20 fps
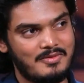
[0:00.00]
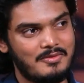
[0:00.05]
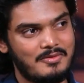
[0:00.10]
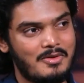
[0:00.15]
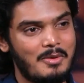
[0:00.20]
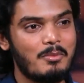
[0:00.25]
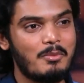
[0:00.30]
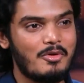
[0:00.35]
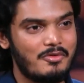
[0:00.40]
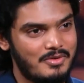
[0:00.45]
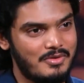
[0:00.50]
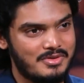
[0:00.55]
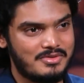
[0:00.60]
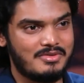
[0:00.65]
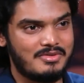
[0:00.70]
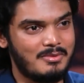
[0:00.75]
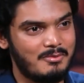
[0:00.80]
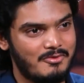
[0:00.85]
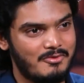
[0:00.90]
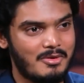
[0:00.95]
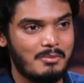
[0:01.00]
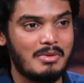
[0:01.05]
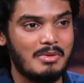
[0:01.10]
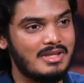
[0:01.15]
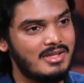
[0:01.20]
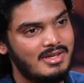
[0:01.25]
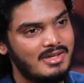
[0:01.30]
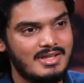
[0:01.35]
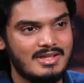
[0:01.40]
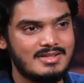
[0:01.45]
from your first film, from
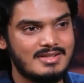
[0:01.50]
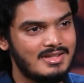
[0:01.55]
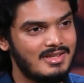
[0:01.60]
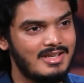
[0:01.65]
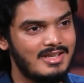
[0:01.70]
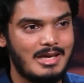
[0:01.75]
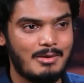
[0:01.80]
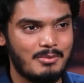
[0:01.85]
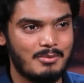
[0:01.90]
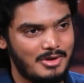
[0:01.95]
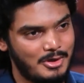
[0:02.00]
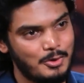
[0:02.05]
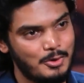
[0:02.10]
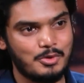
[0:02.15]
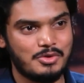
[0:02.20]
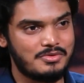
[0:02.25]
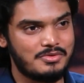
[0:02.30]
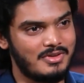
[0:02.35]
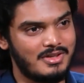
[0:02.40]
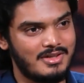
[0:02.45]
Medrini Chilini, I'm a huge fan.